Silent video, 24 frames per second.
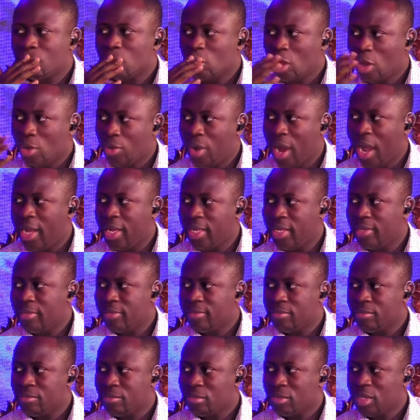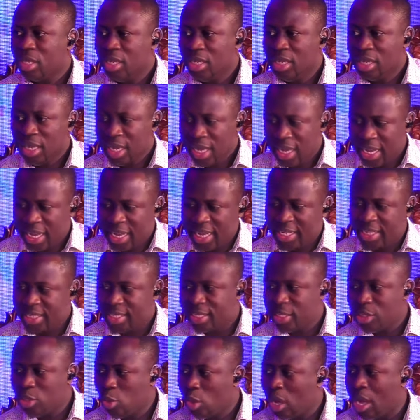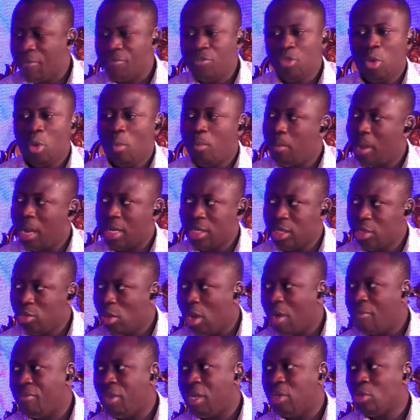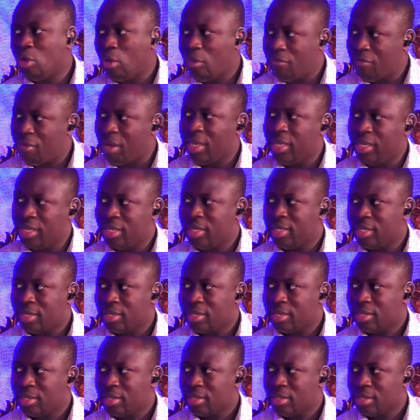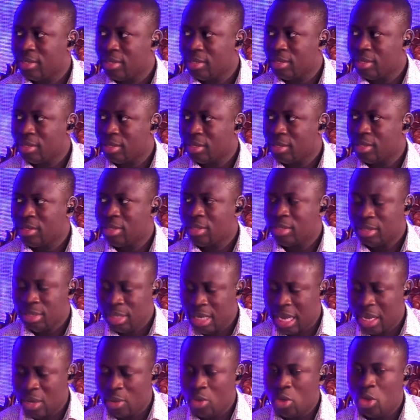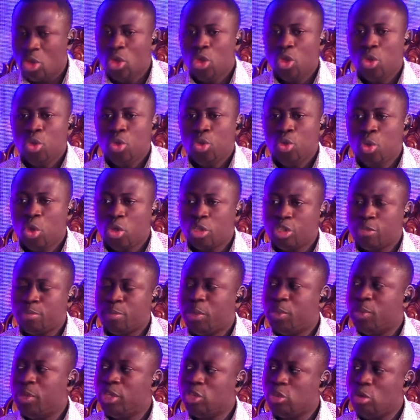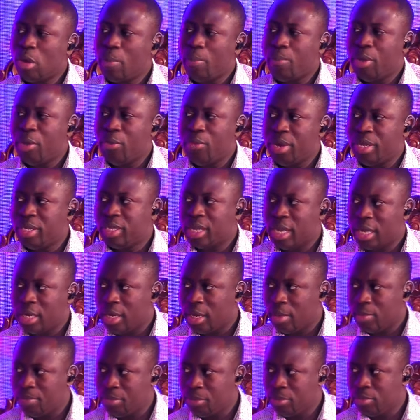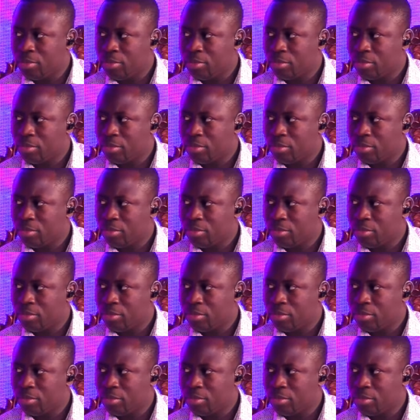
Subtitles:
Right. And you have nobody, you have an orphan. Now, your spiritual parent can help you.